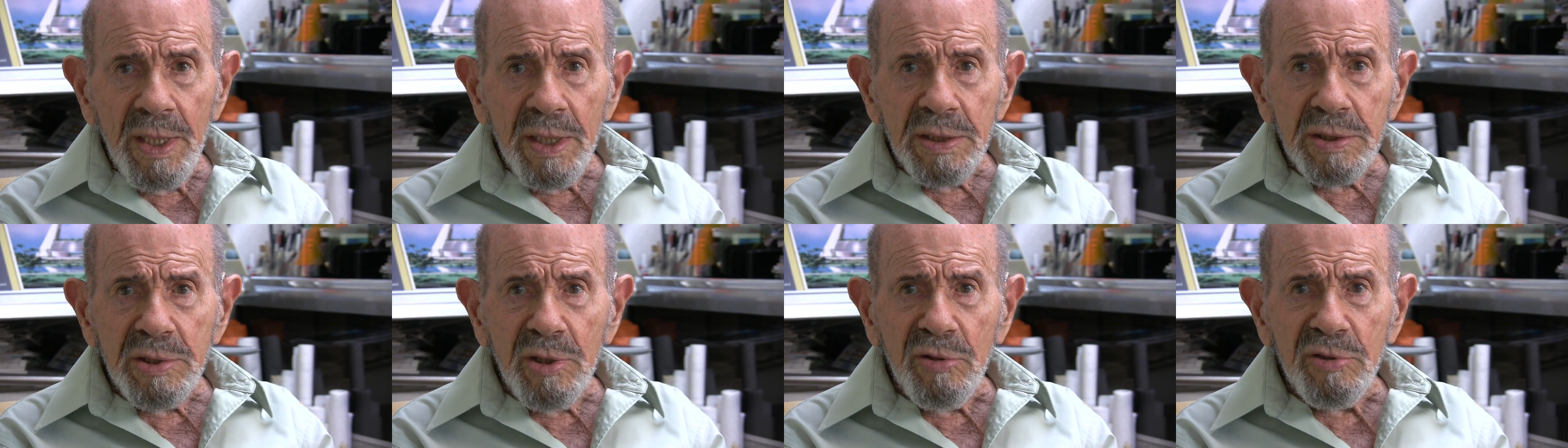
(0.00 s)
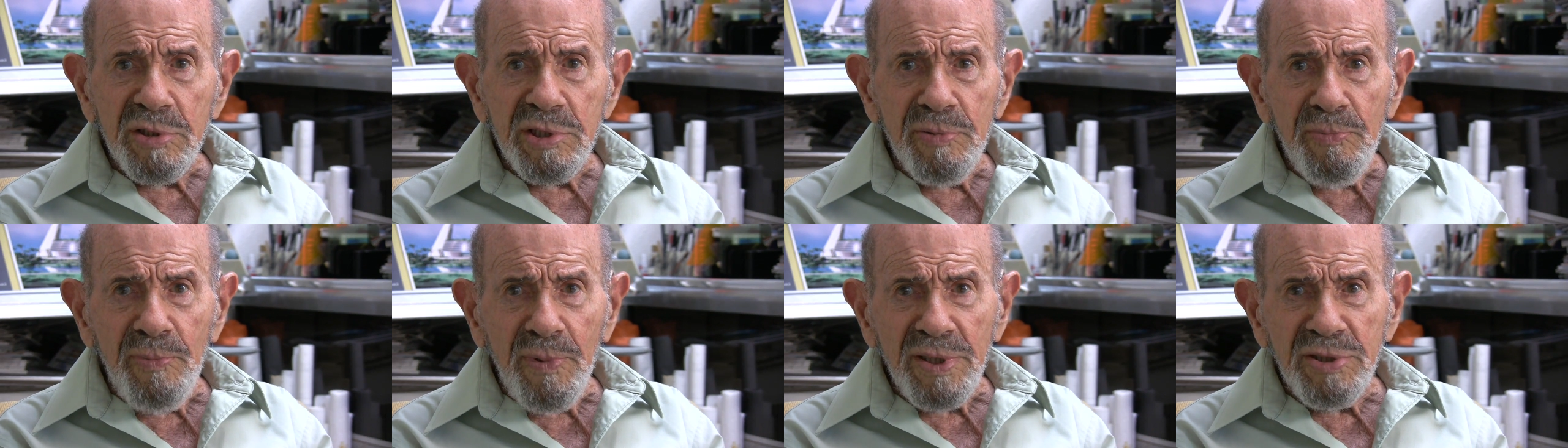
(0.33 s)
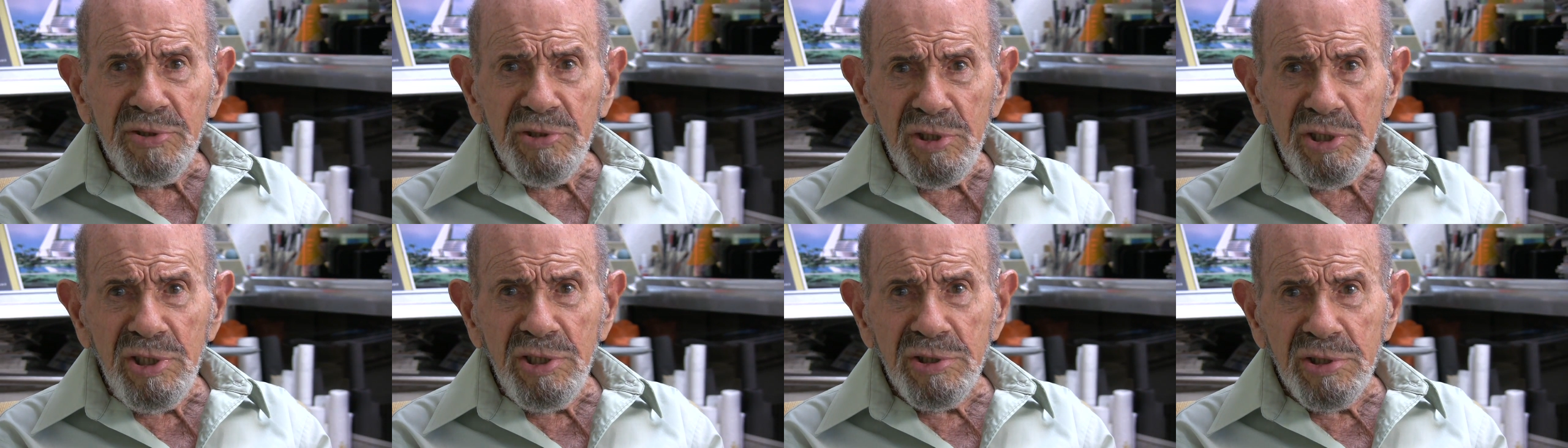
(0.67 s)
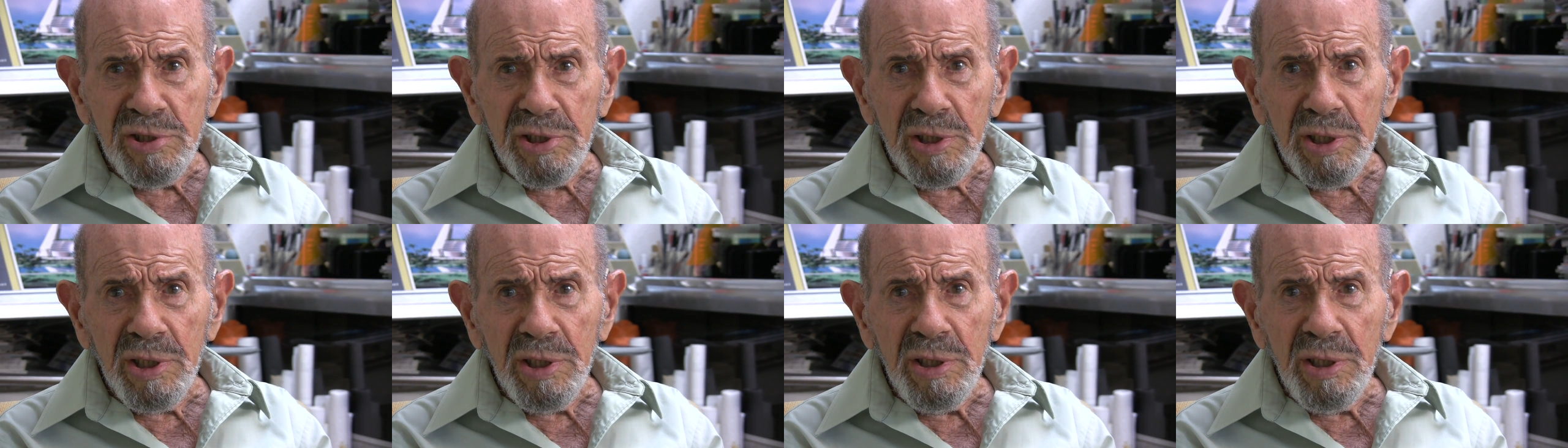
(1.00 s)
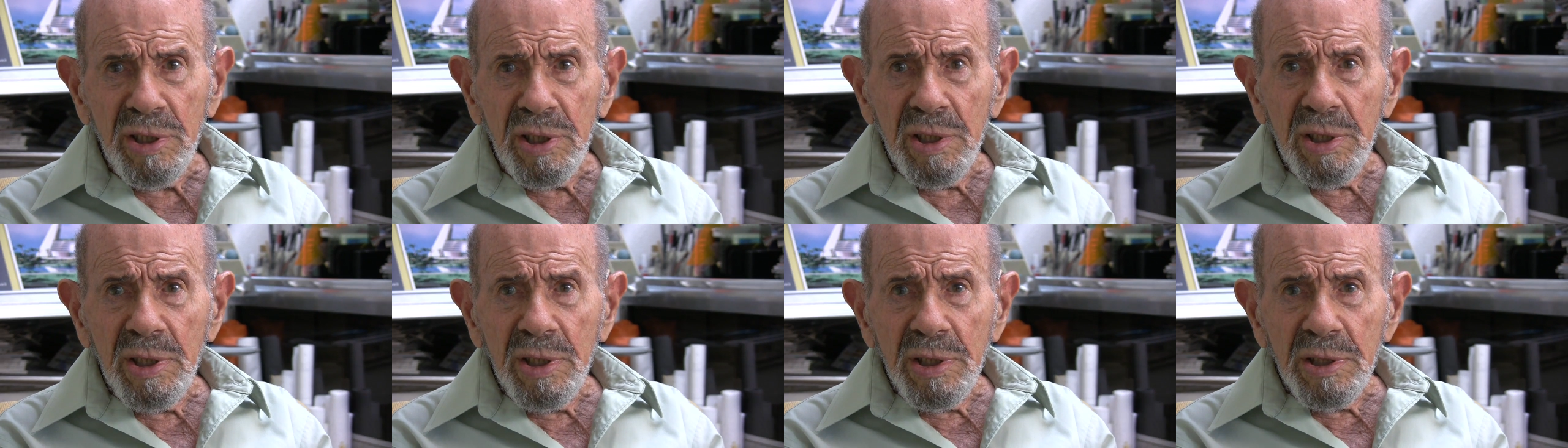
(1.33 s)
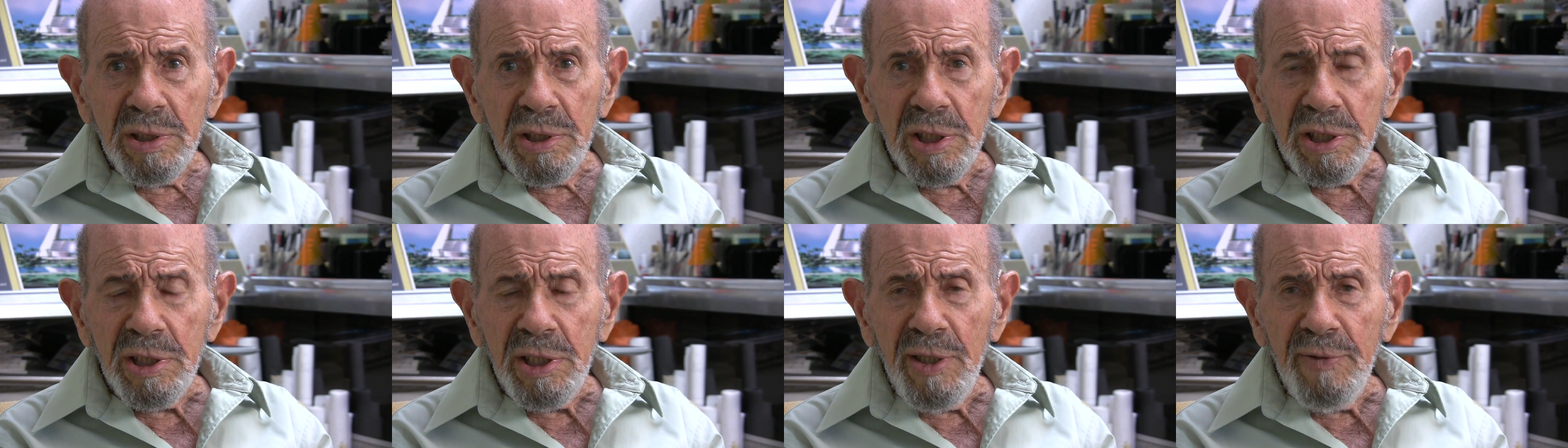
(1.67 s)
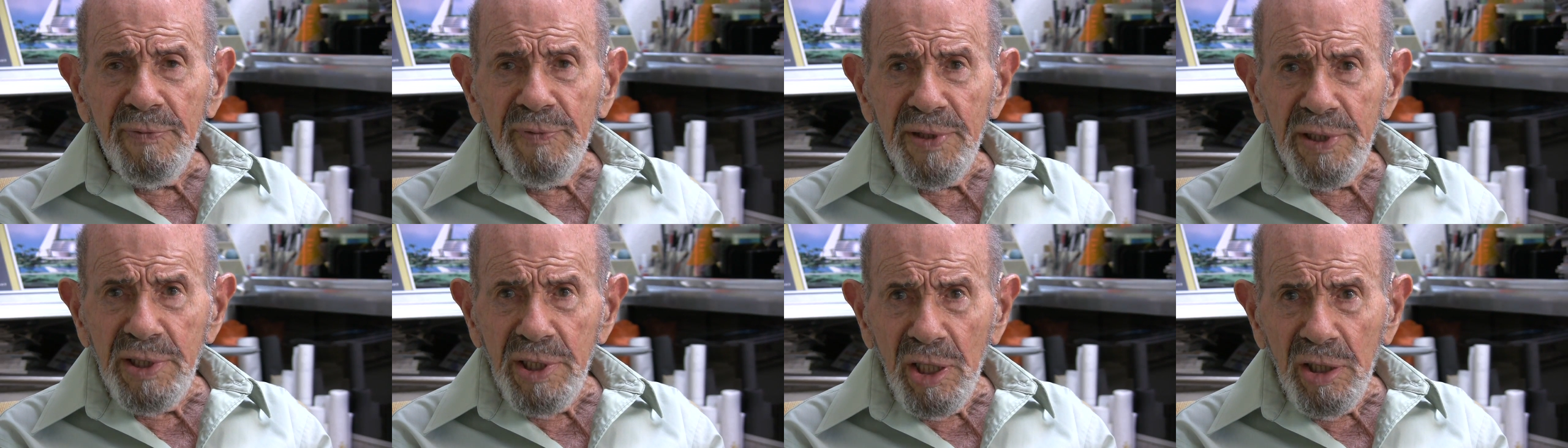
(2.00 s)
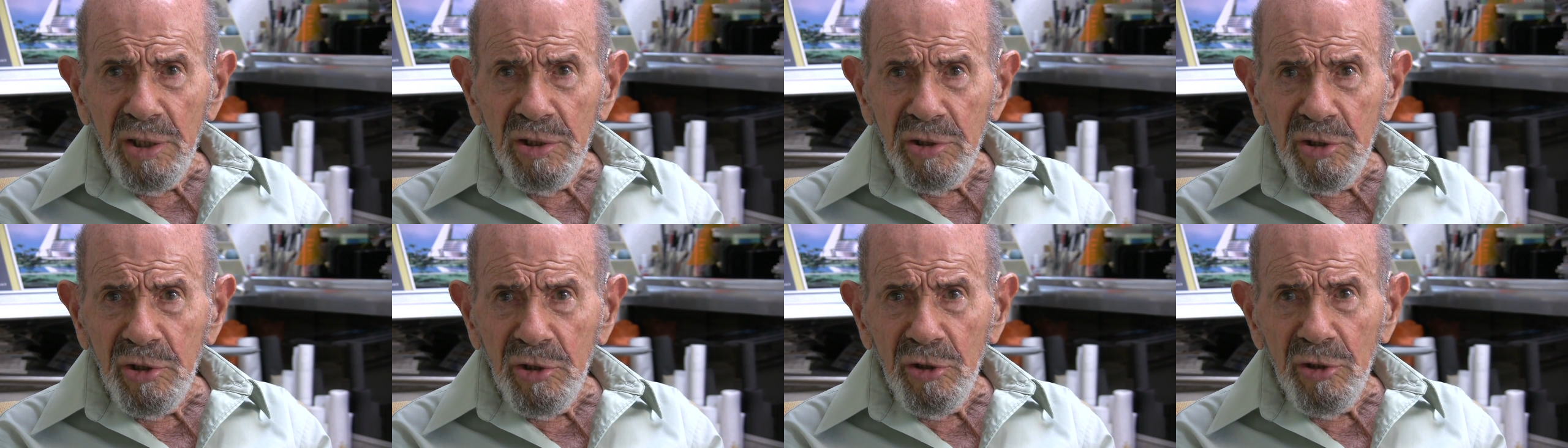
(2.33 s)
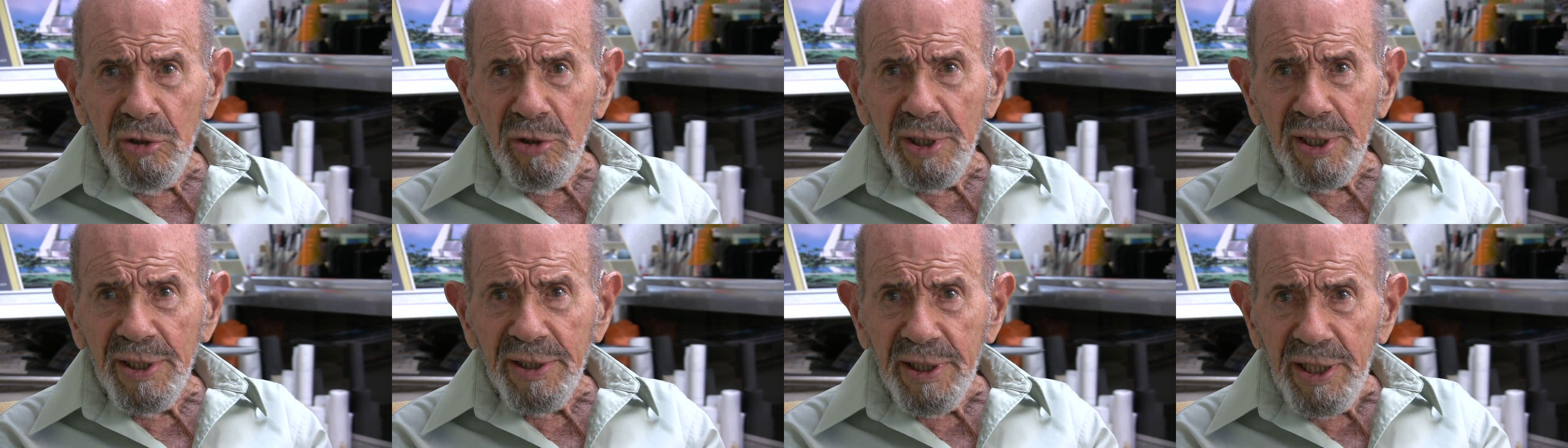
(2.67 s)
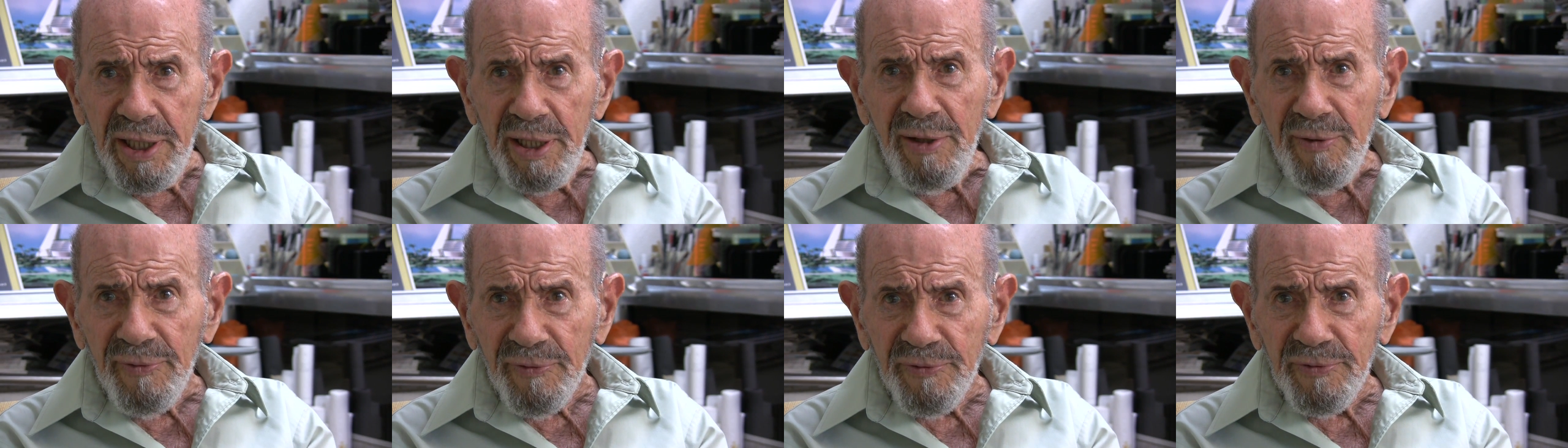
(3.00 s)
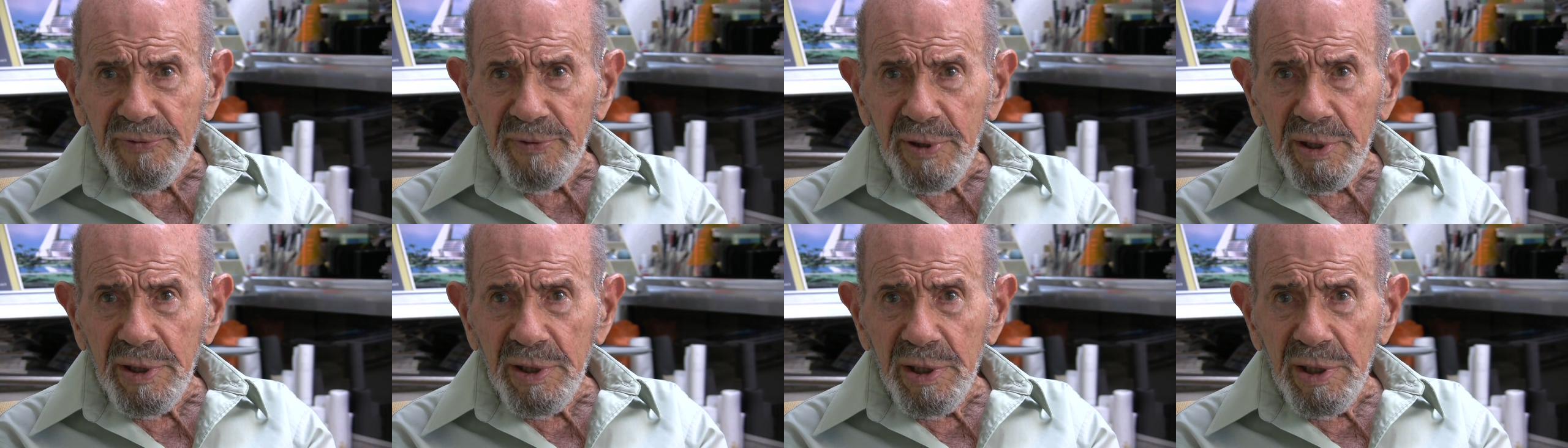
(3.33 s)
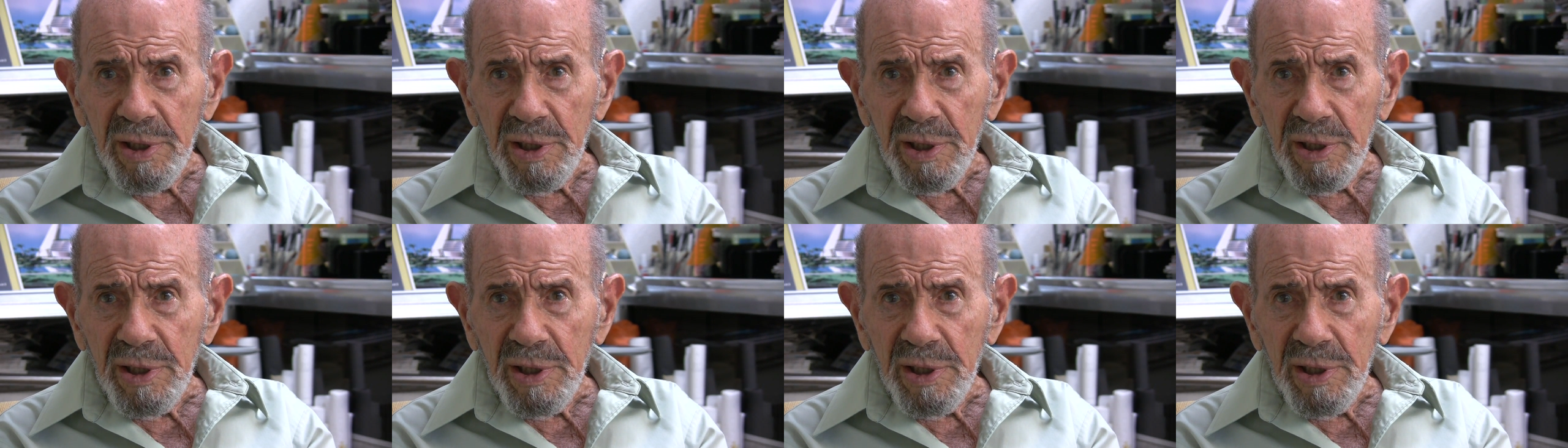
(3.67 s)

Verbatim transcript: So it's much easier to give a young girl a gift